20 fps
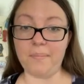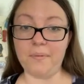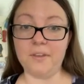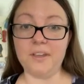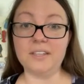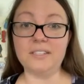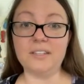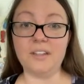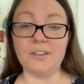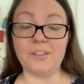
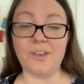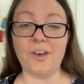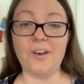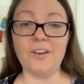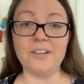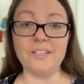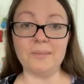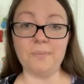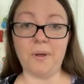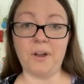because the
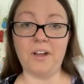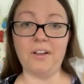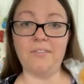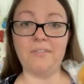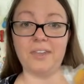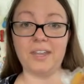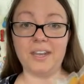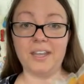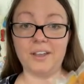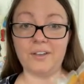longest part of
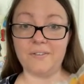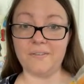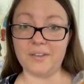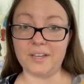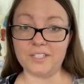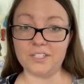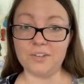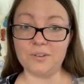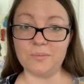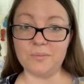getting your
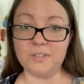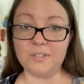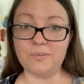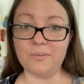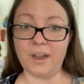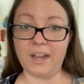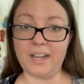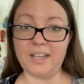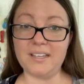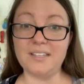vegetables
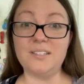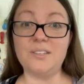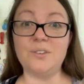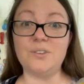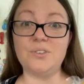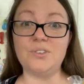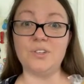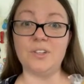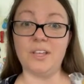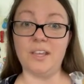ready is
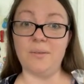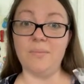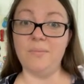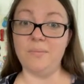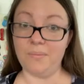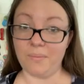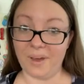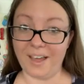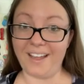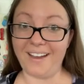usually
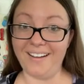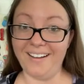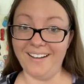what?